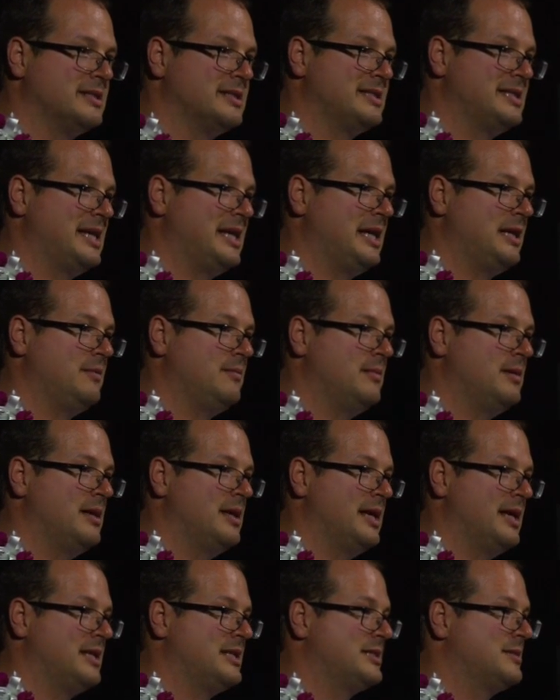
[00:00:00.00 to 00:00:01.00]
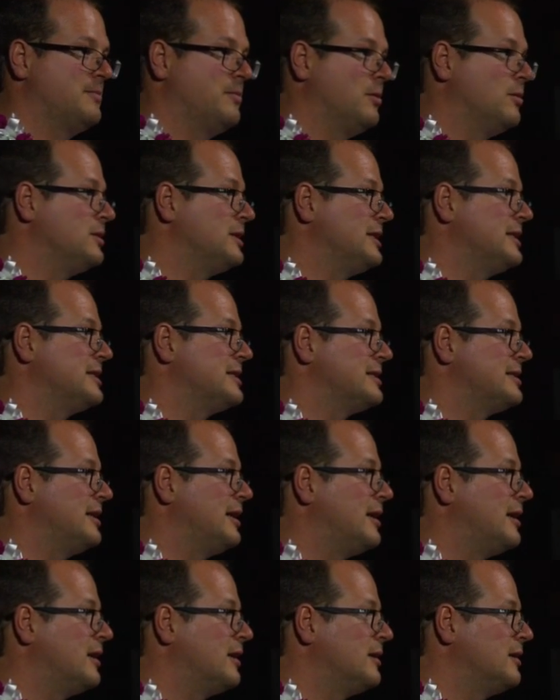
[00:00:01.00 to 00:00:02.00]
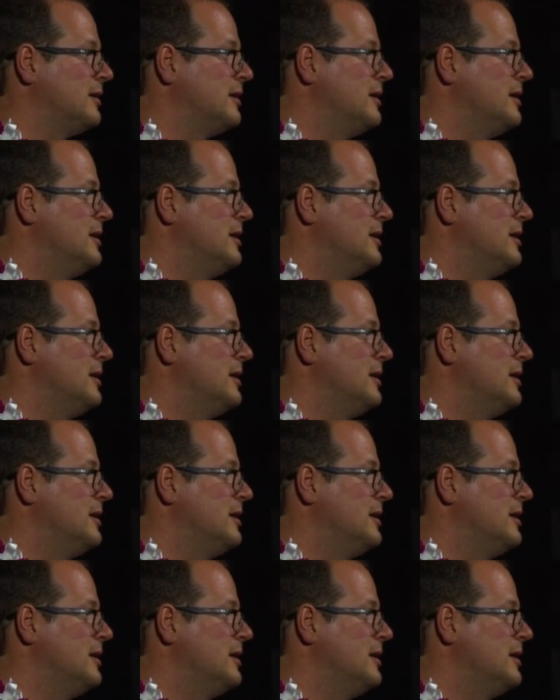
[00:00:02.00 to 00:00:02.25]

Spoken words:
same exploding star.